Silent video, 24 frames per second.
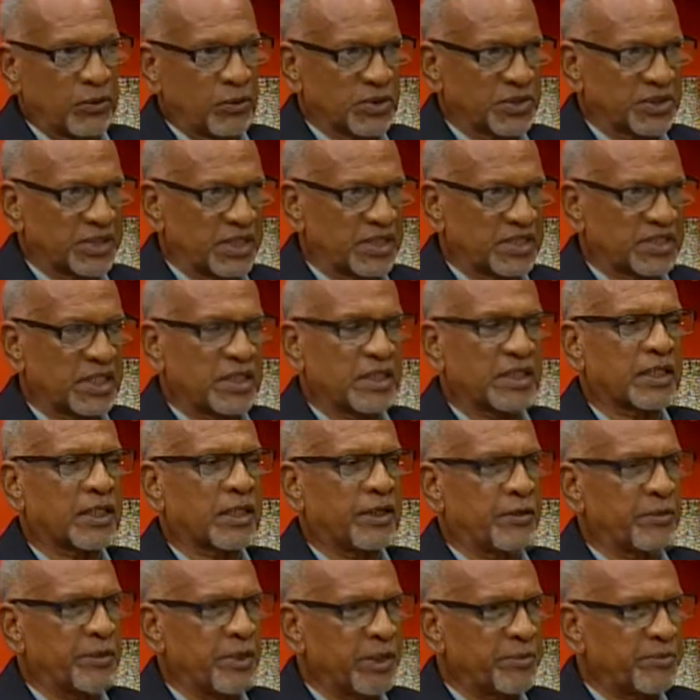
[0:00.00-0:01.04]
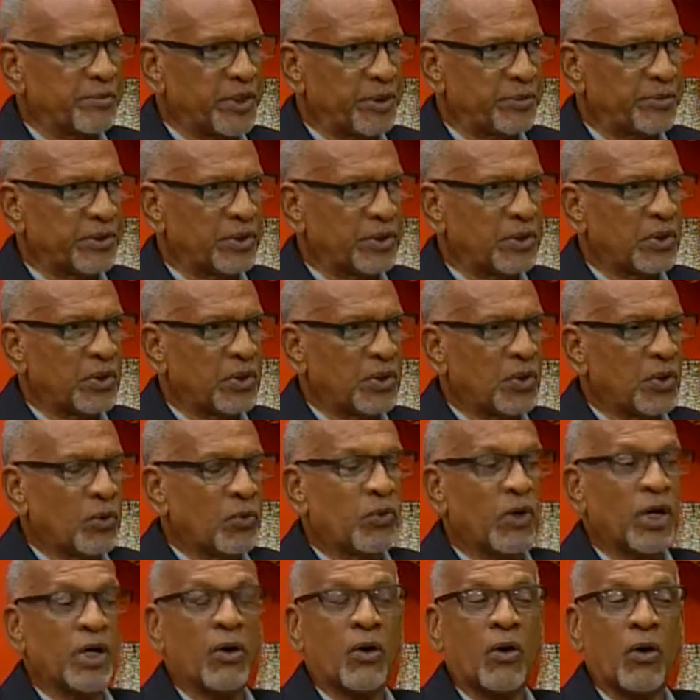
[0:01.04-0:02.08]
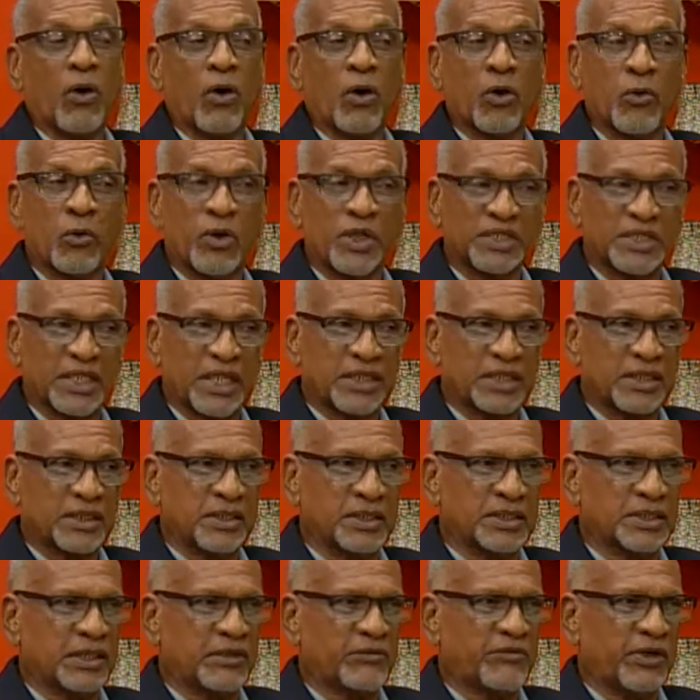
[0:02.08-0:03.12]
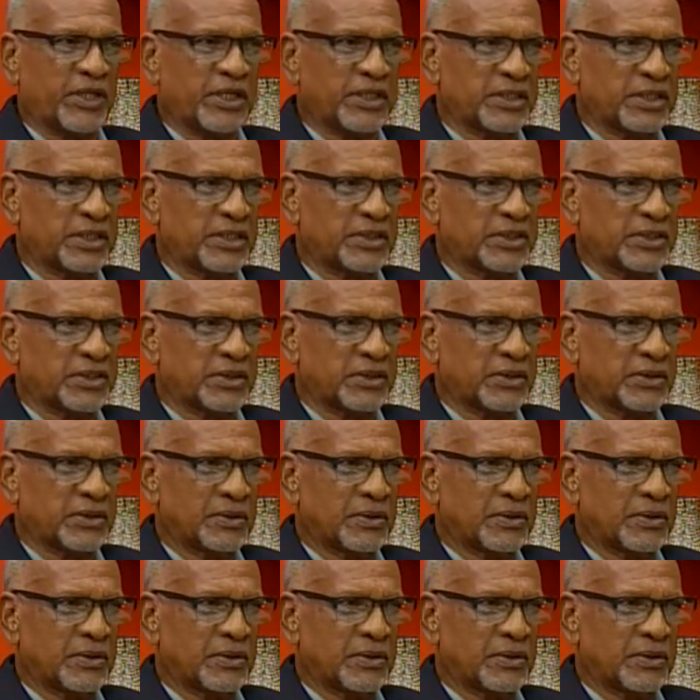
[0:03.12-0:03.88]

Lucians and the Caribbean people were always at a disadvantage.